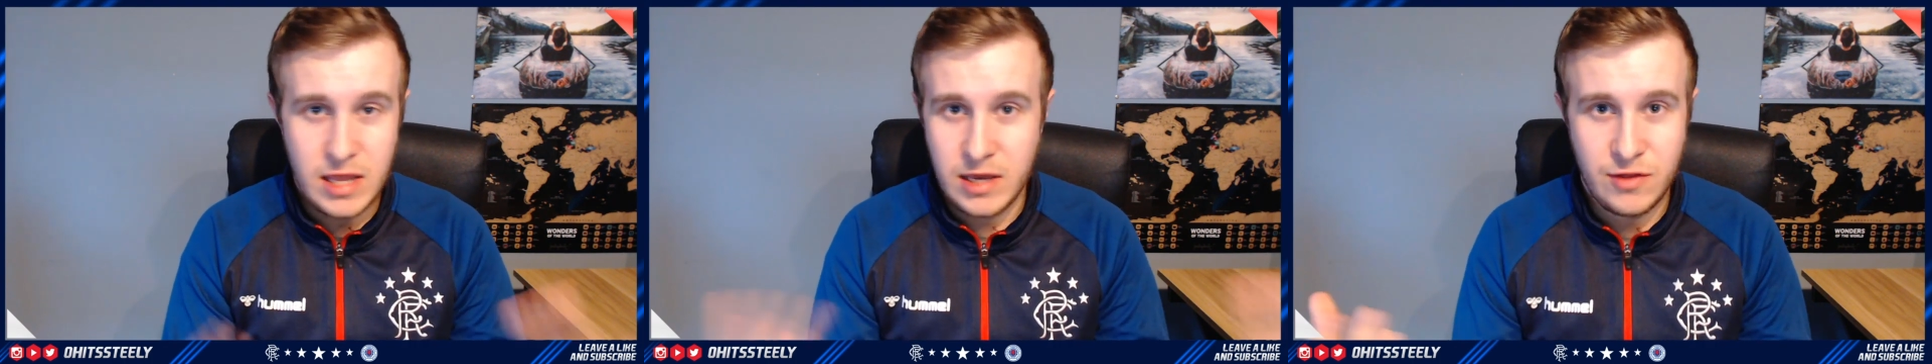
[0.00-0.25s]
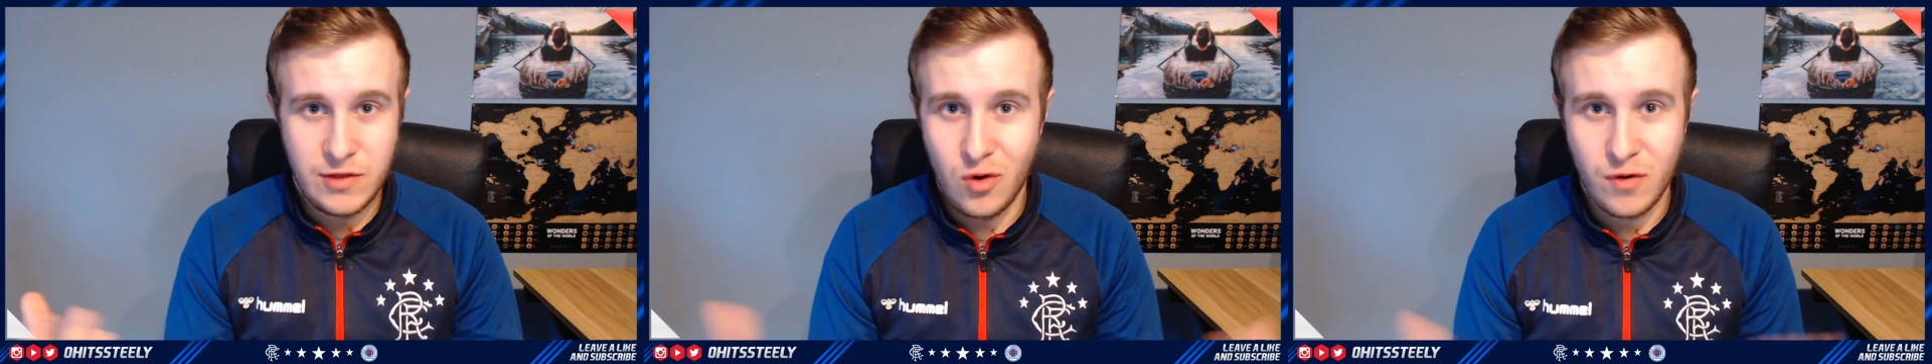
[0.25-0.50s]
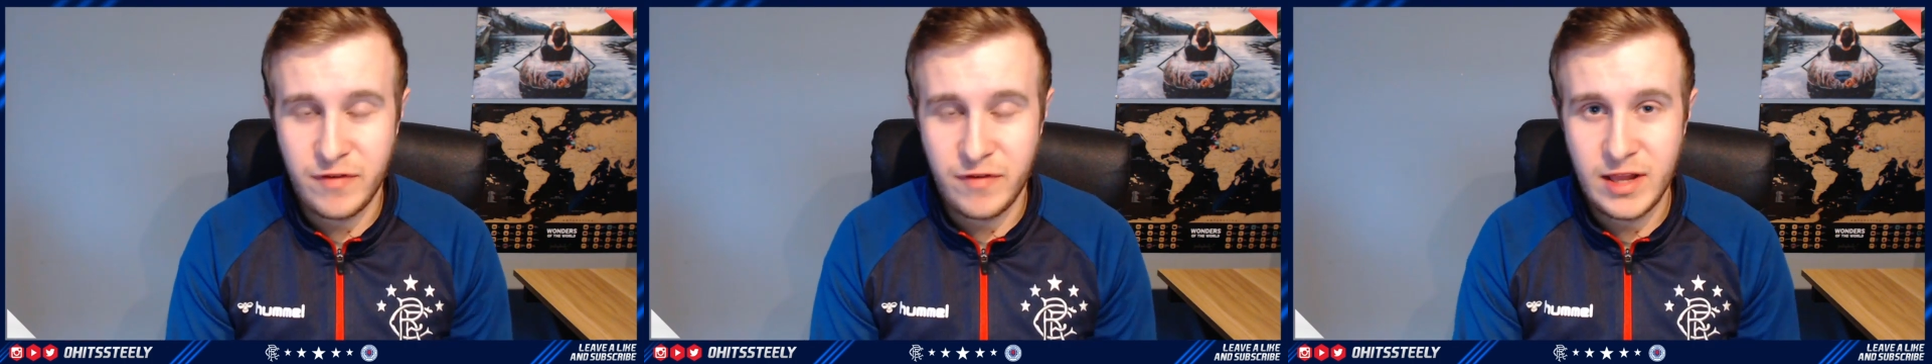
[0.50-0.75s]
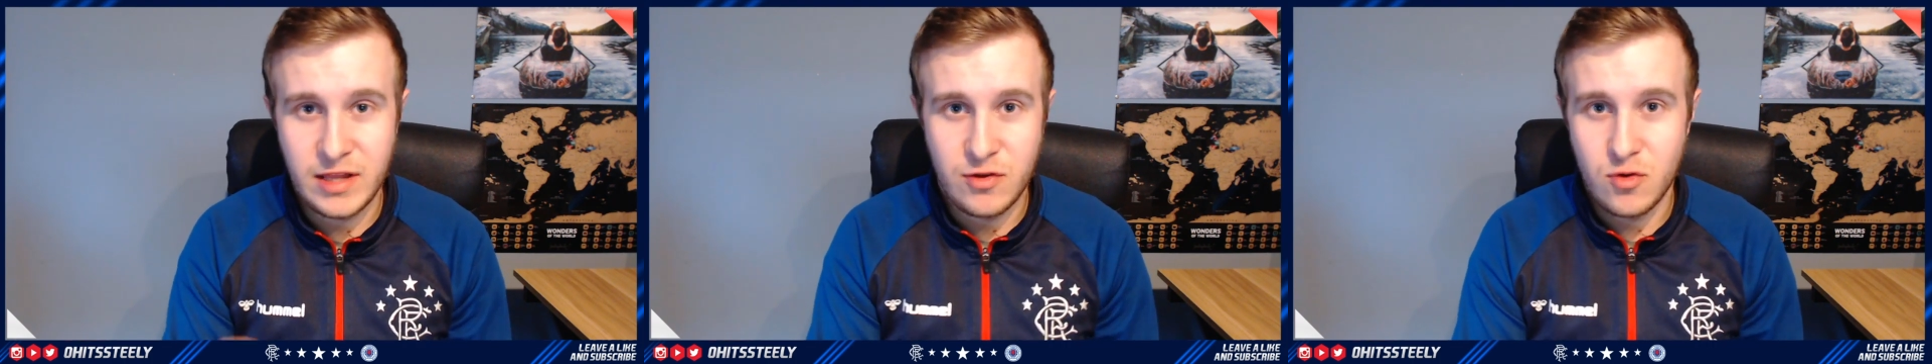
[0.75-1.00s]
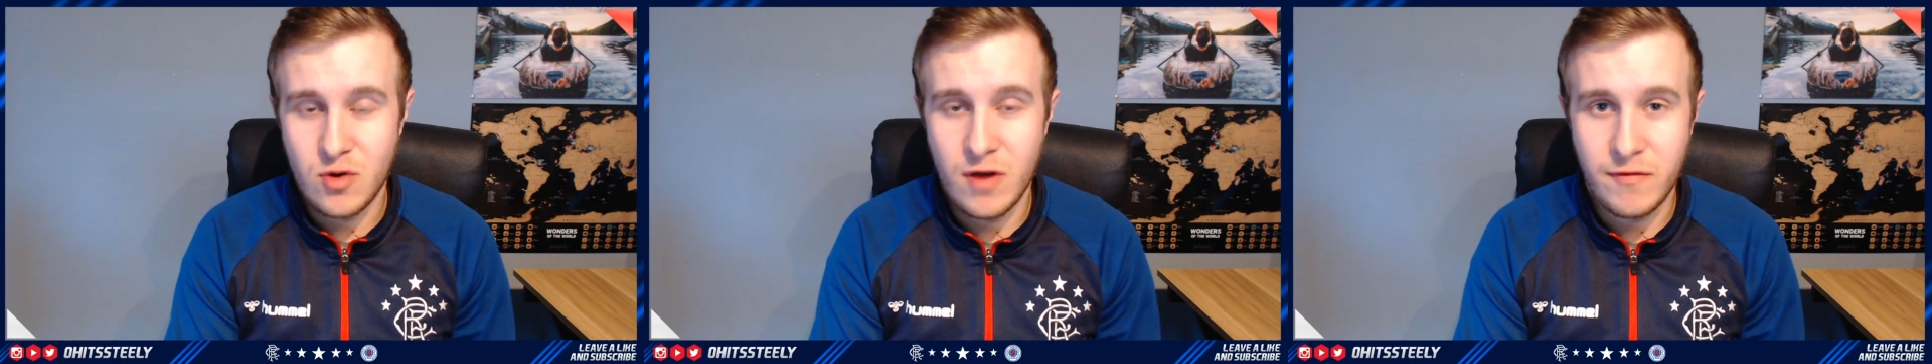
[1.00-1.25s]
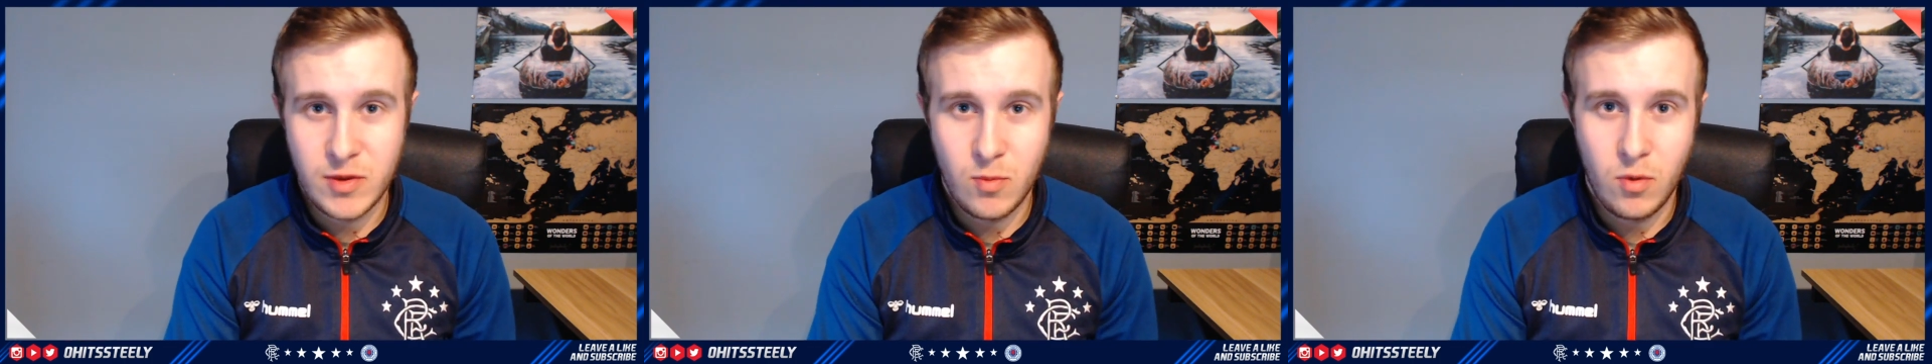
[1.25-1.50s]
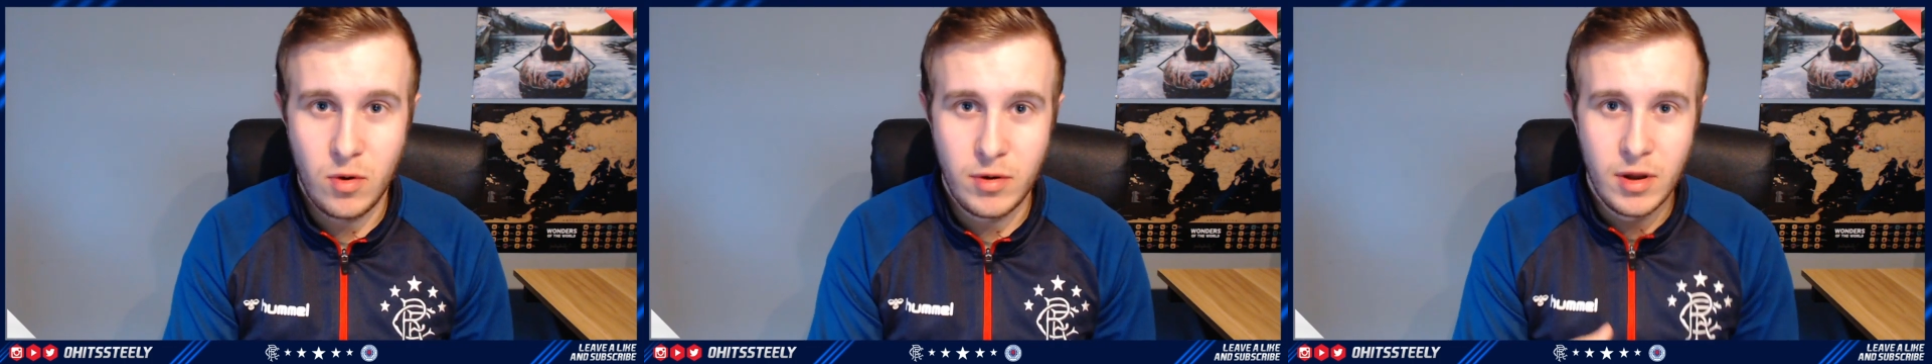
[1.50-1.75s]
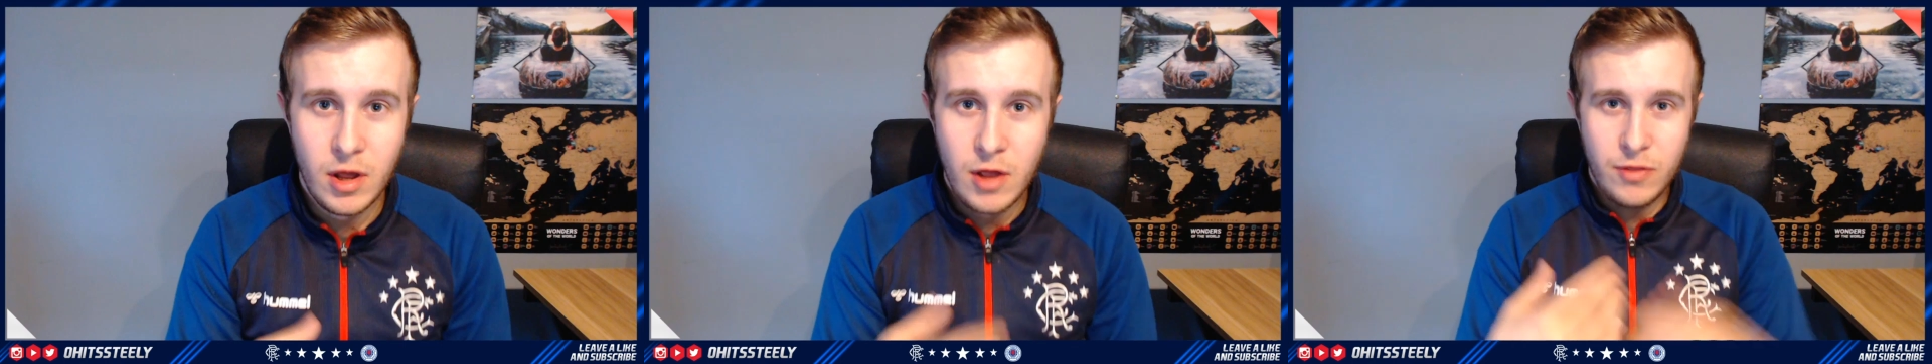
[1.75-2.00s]
and you can talk freely to whoever you
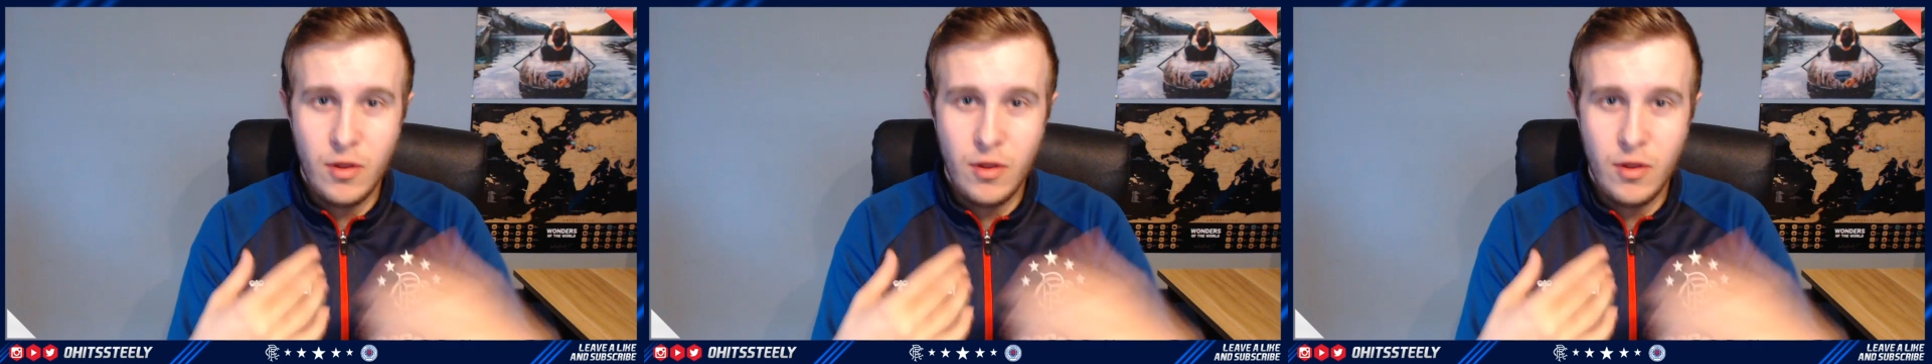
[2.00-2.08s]
want.